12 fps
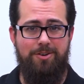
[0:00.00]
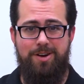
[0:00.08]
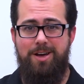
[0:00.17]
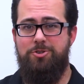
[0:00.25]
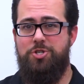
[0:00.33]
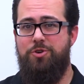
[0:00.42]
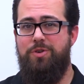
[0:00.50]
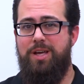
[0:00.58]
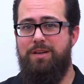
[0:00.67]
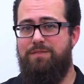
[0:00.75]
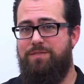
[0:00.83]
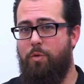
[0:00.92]
are now
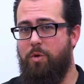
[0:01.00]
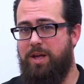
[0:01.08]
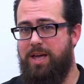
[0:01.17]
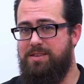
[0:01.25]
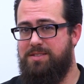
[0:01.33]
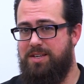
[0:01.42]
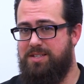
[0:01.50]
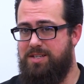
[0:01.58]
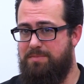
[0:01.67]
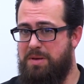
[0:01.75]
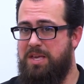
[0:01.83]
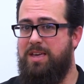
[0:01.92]
shooting at 4K
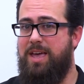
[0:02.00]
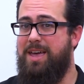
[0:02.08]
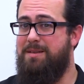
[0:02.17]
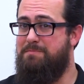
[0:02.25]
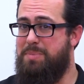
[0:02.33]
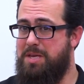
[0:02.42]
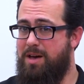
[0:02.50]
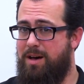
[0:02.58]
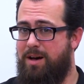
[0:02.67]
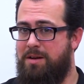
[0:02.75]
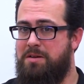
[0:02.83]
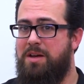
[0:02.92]
60p and
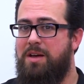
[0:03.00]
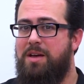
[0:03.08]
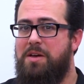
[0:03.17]
beyond,